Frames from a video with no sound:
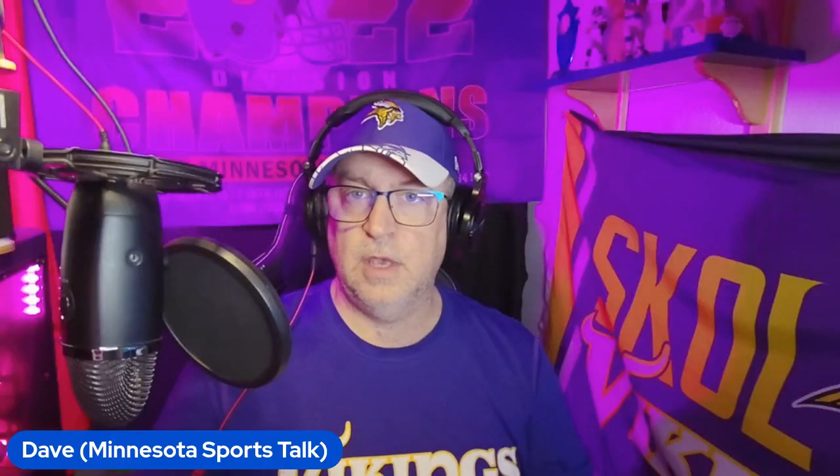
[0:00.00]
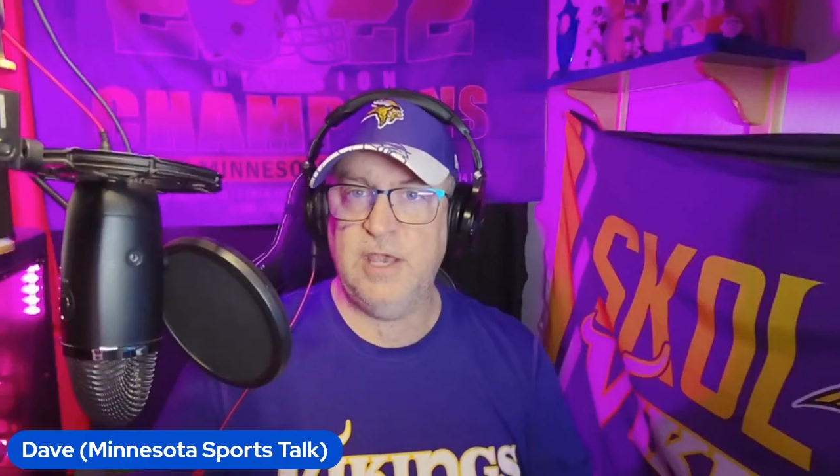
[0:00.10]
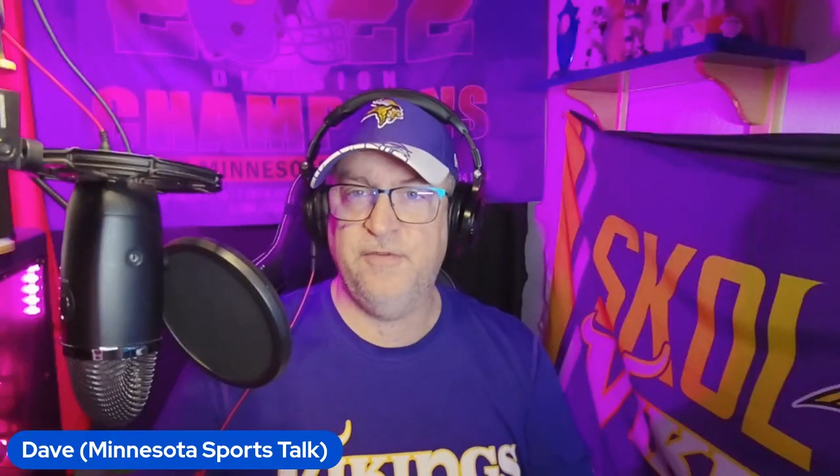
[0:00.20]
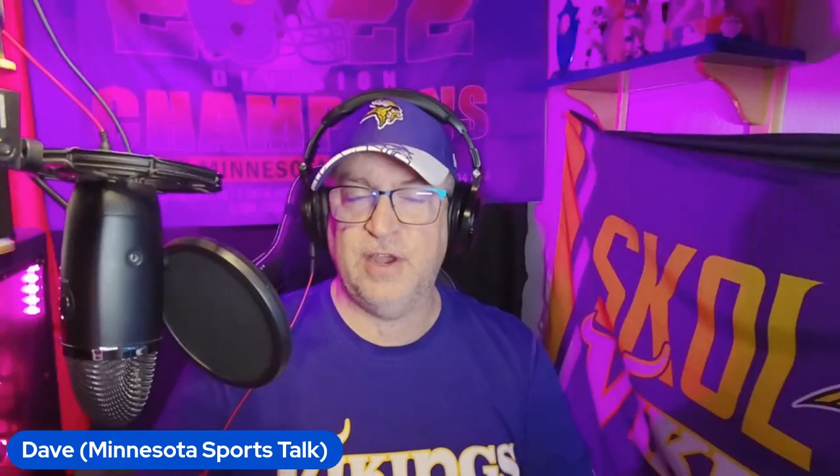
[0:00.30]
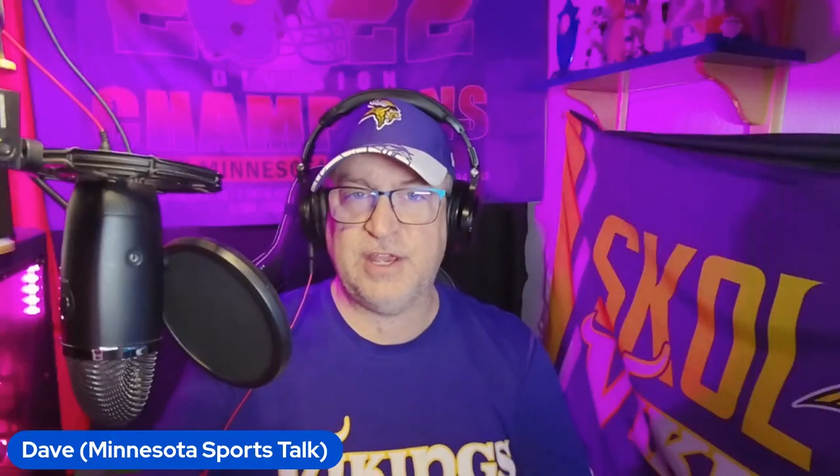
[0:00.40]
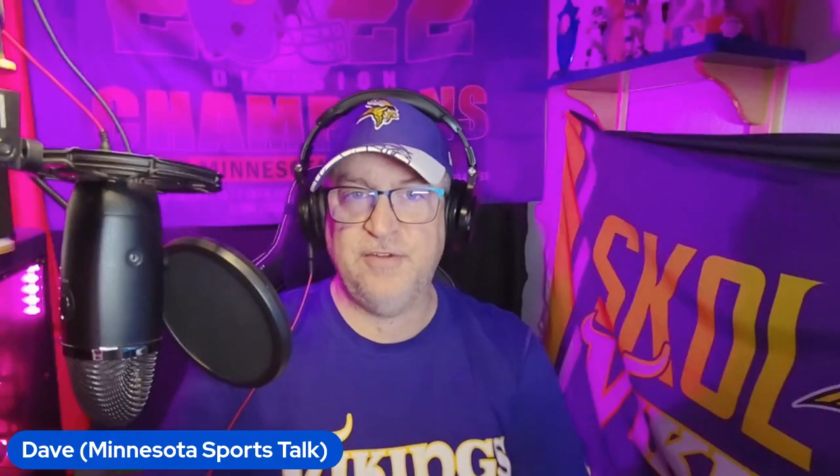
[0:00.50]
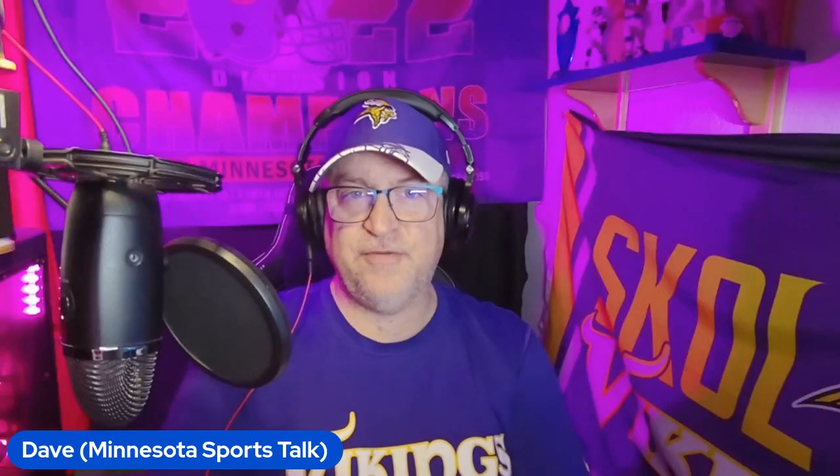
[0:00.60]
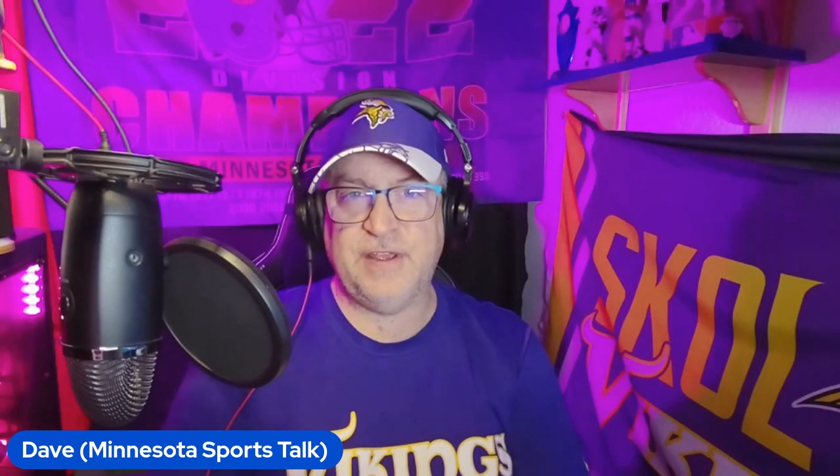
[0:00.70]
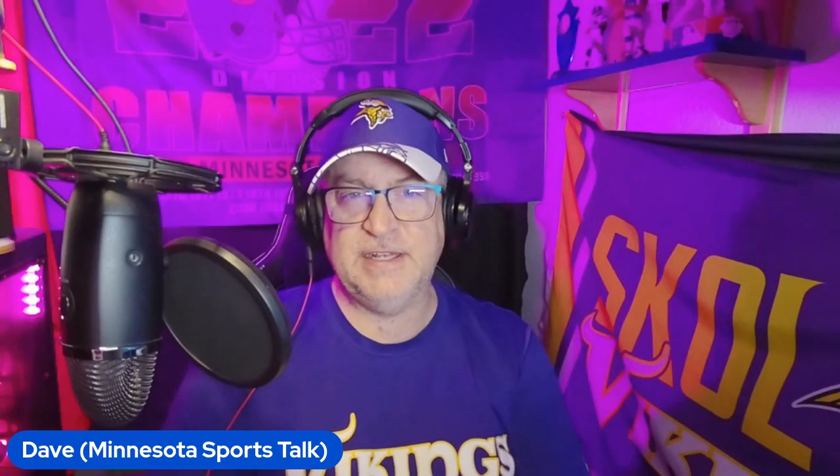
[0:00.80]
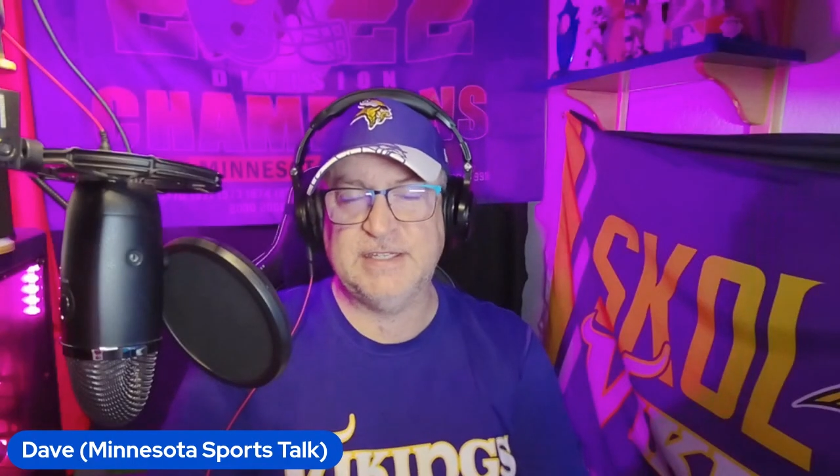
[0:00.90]
Hey, Viking
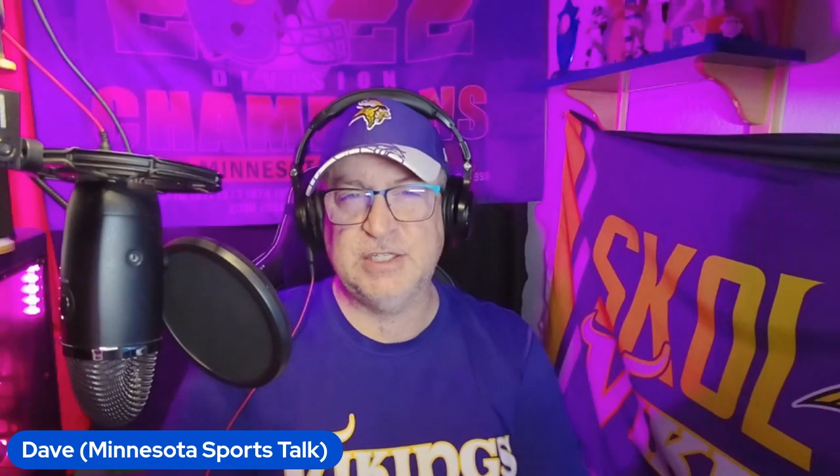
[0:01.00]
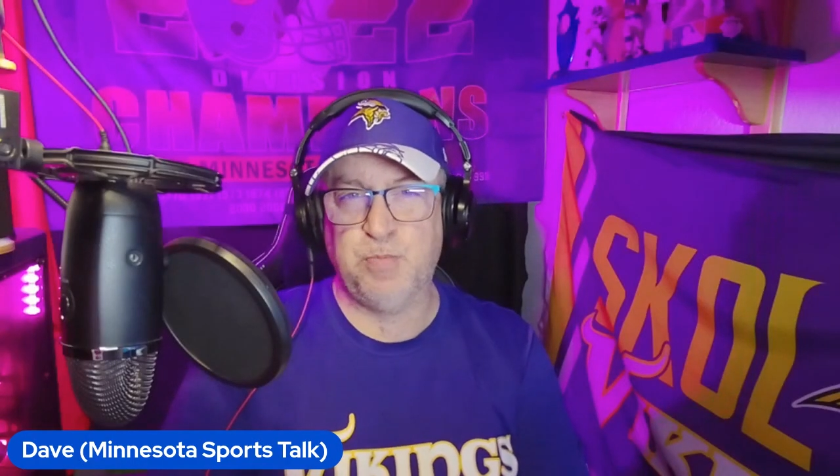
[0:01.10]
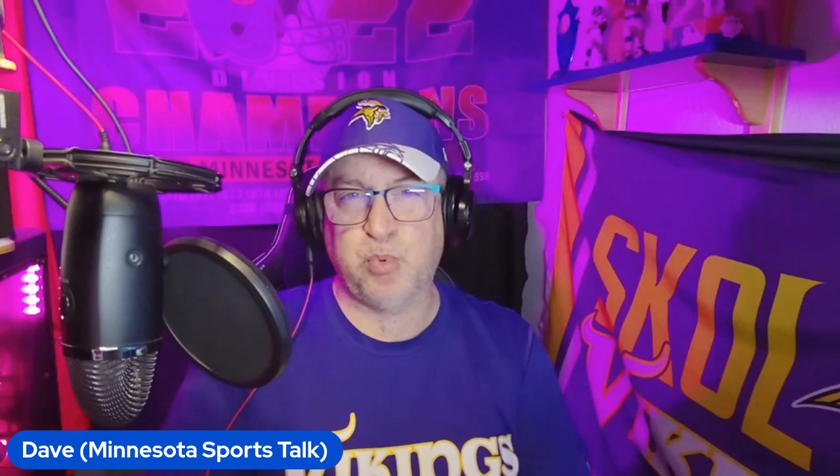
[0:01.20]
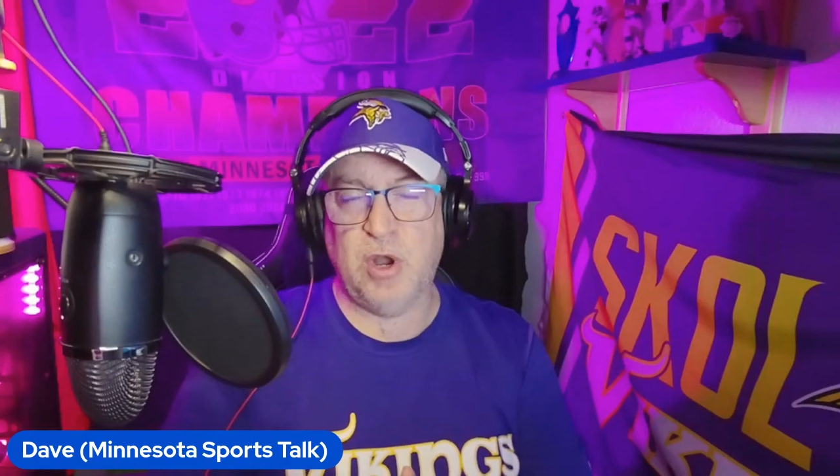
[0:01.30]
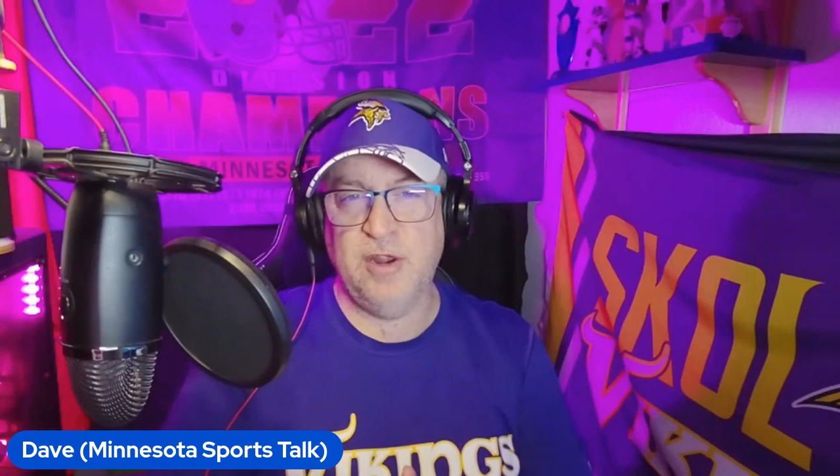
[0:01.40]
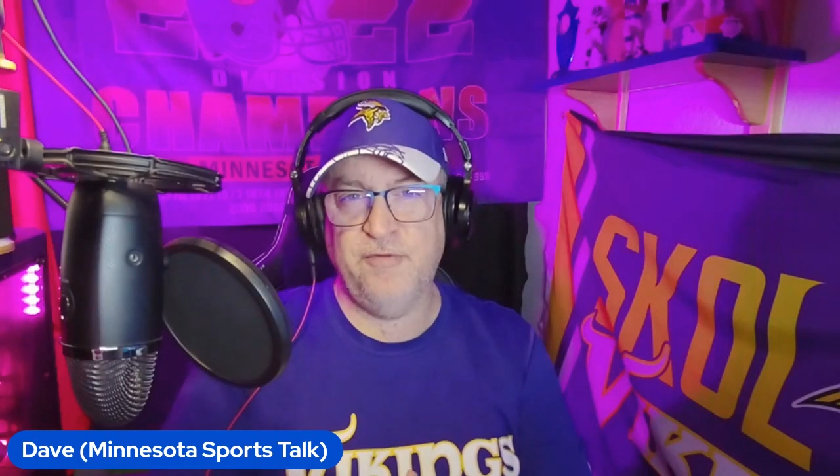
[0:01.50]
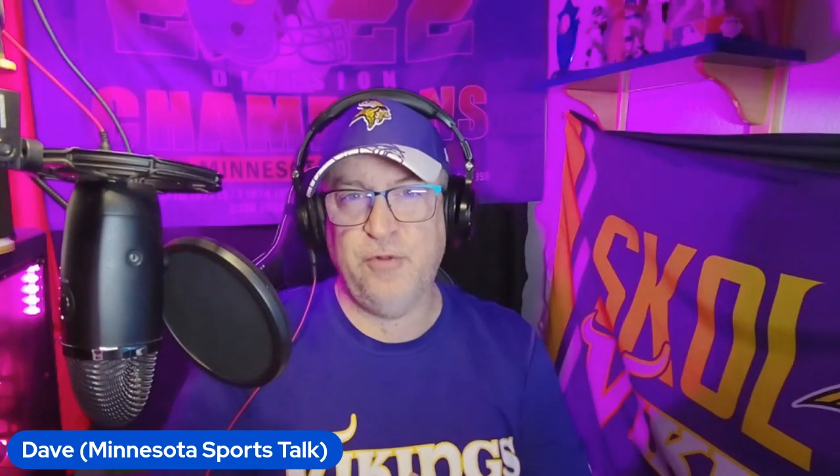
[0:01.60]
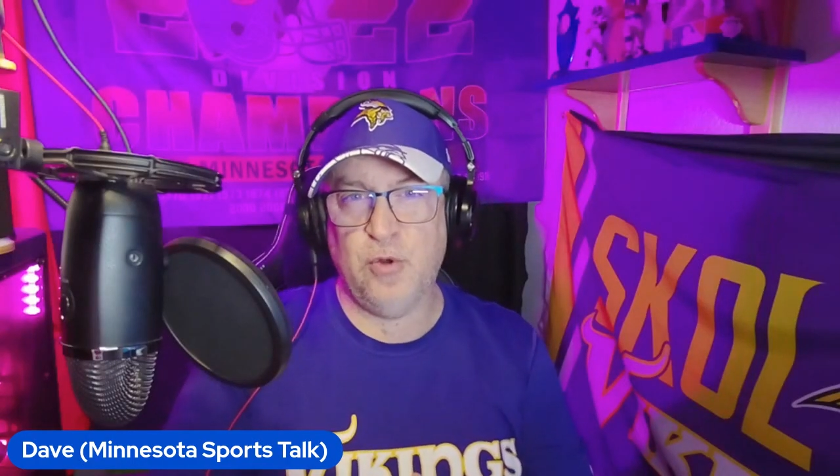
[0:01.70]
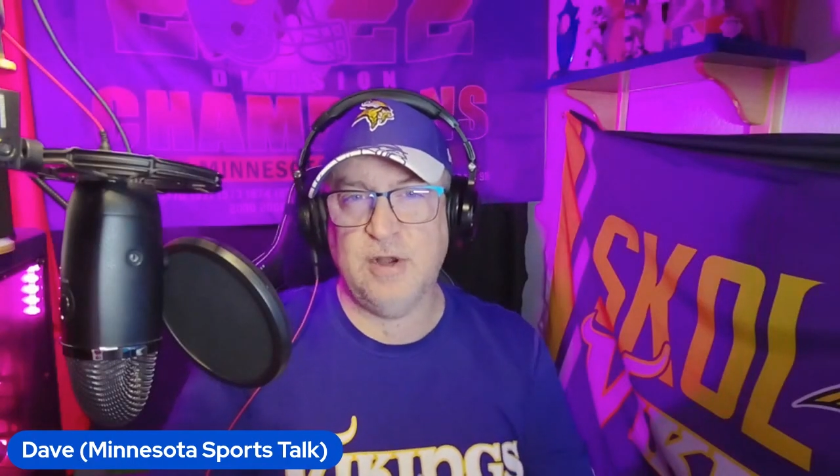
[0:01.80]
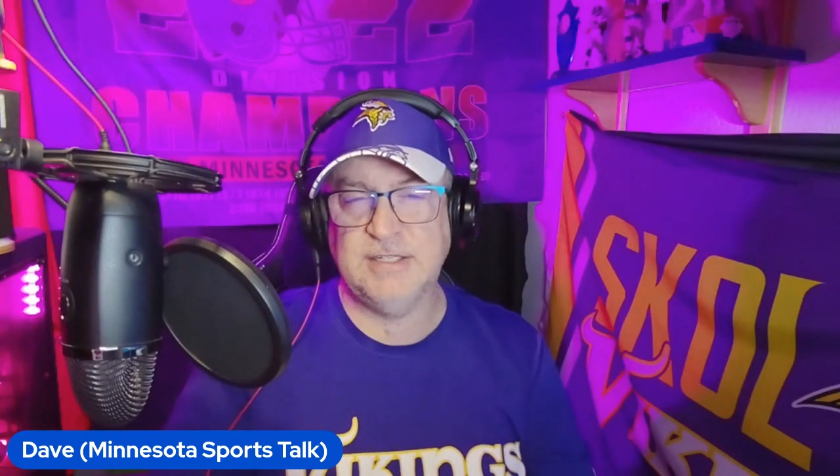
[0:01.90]
fans, is Brian
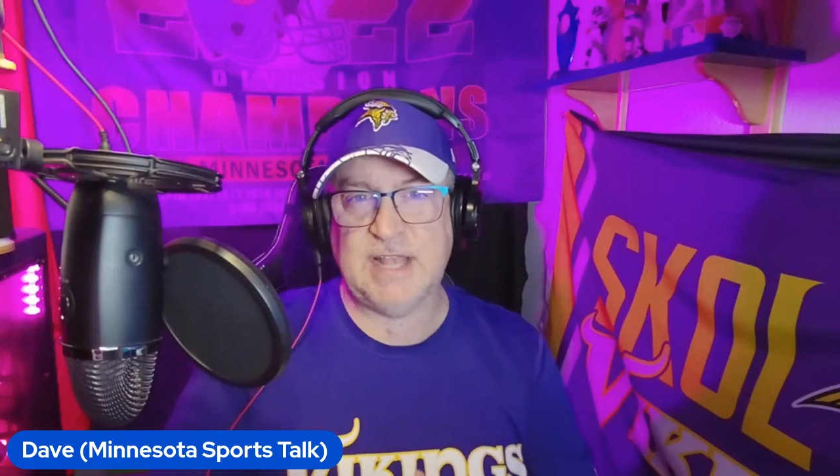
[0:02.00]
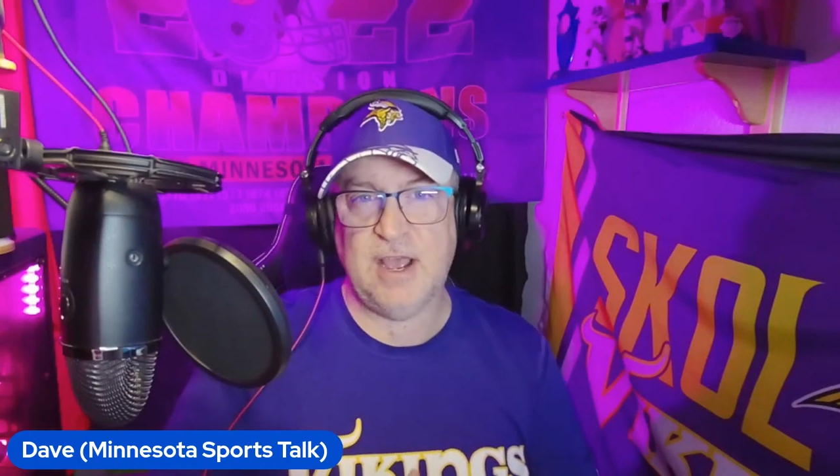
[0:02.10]
Flores